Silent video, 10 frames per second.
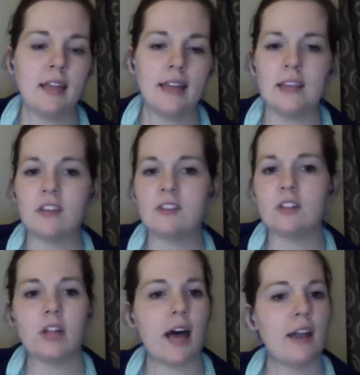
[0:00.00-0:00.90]
And there's
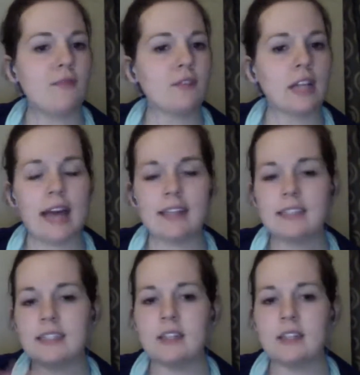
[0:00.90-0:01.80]
a lot of
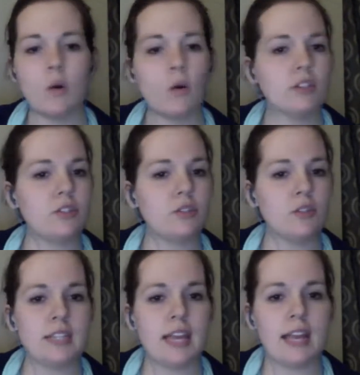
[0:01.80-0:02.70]
classes and courses
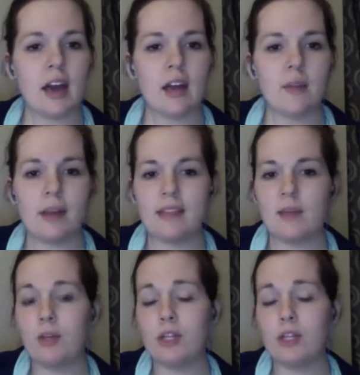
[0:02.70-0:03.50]
you can take out about them.